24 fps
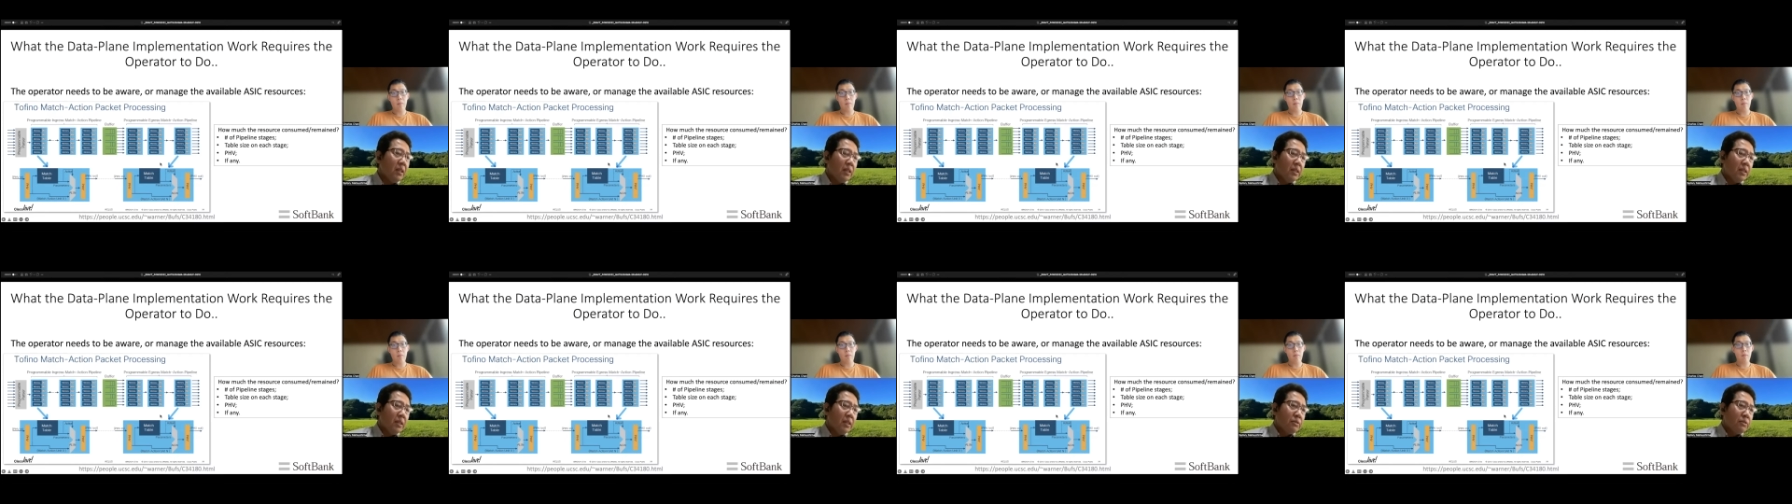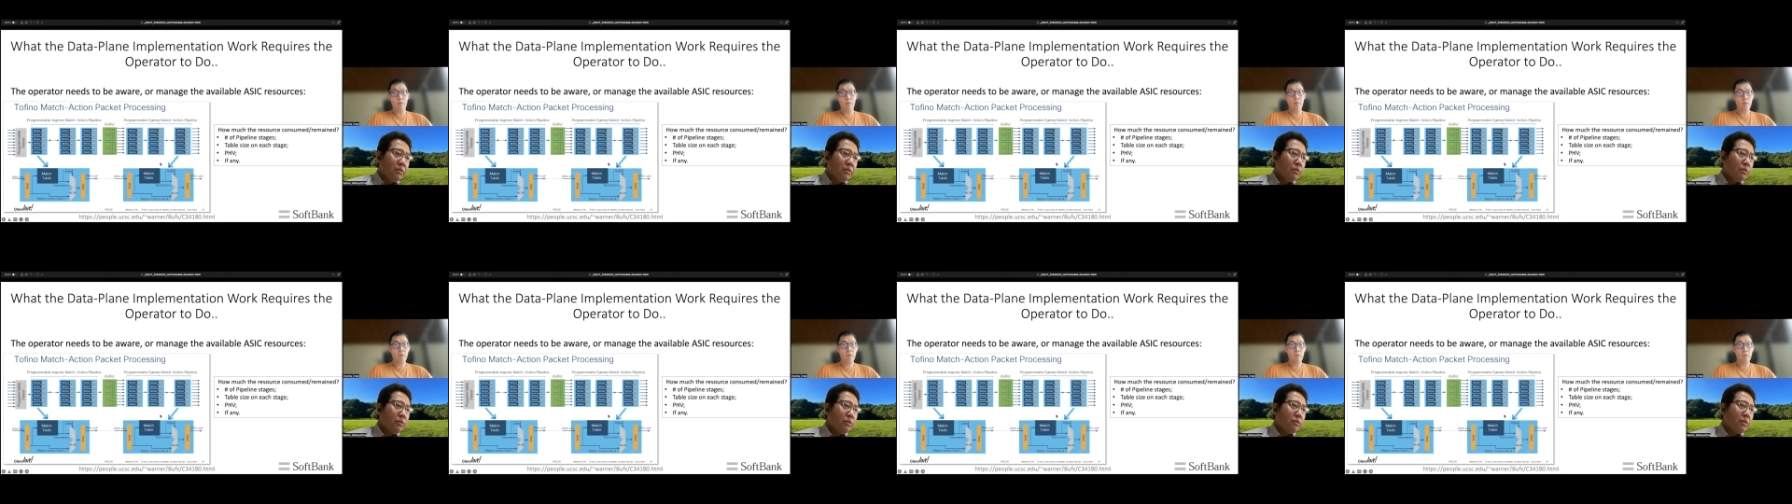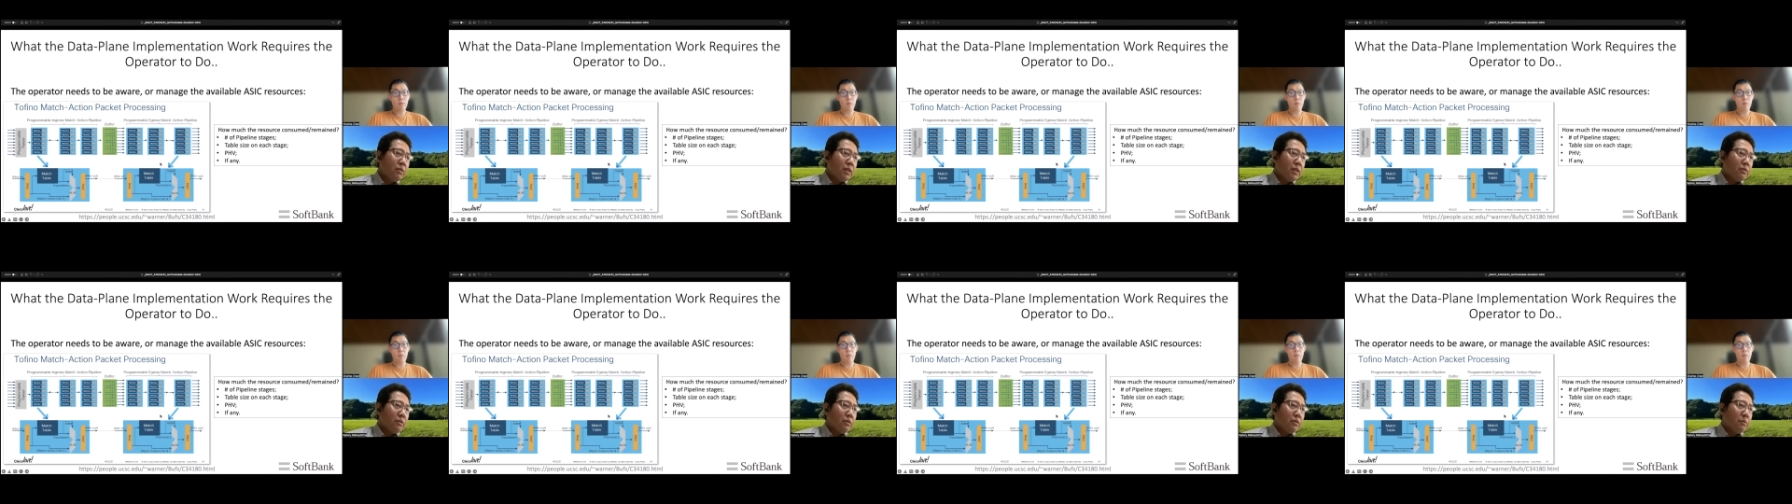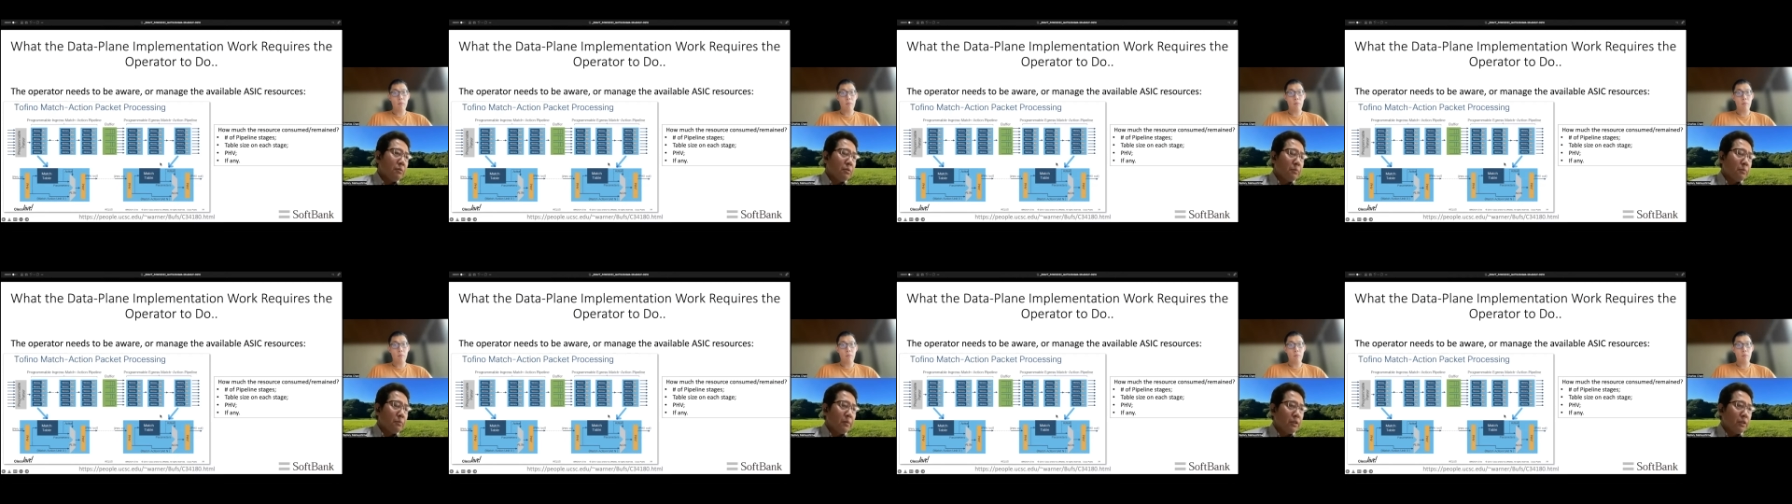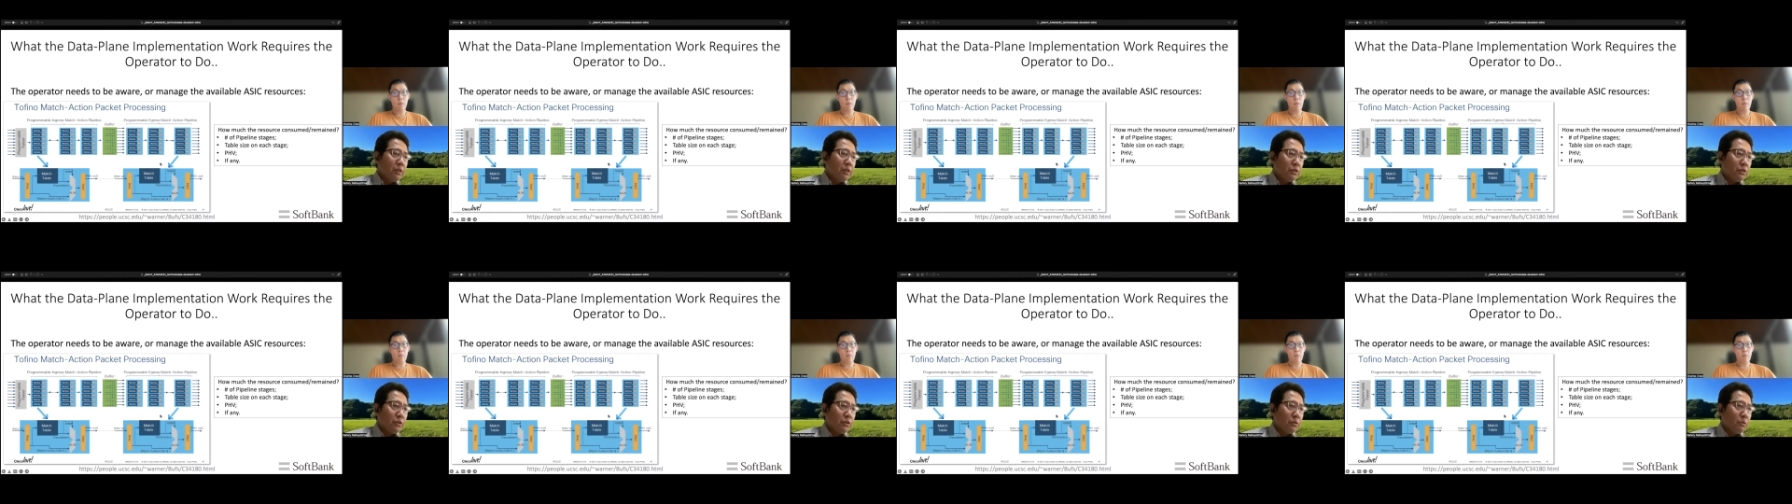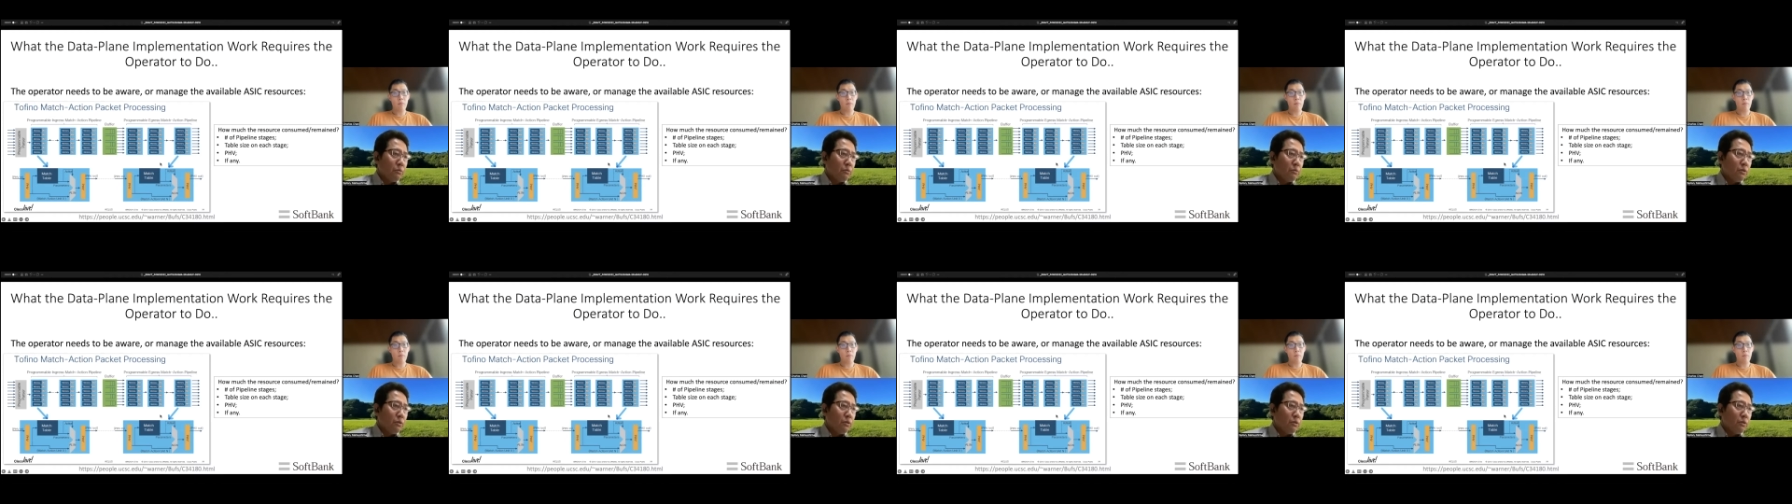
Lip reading: Through that implementation